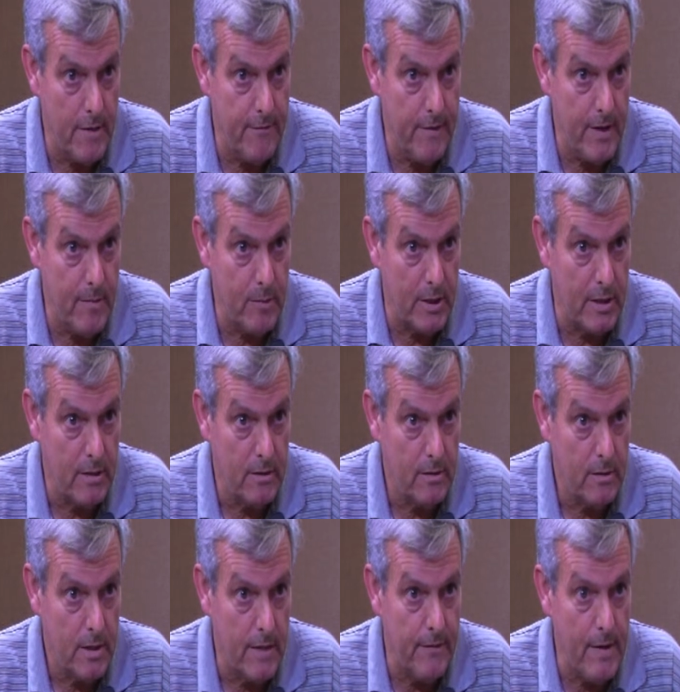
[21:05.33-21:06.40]
my family.
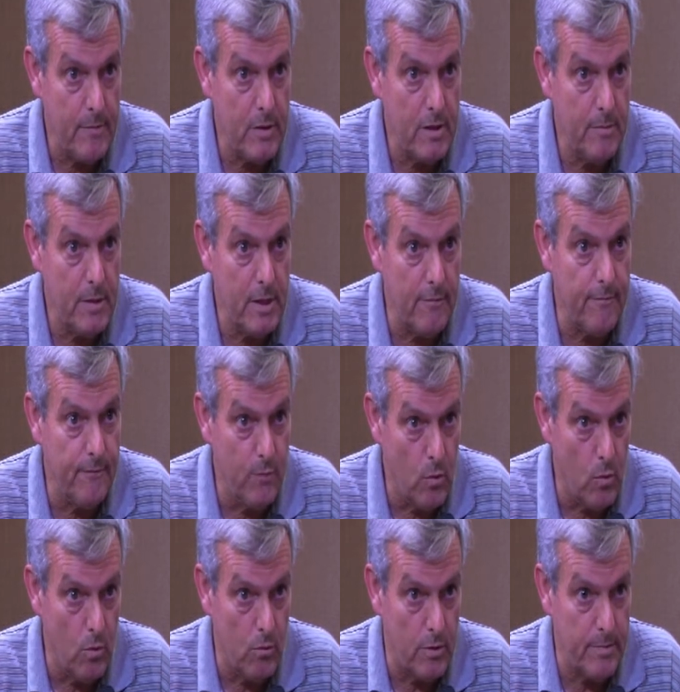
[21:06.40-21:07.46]
If I'm going to be a fool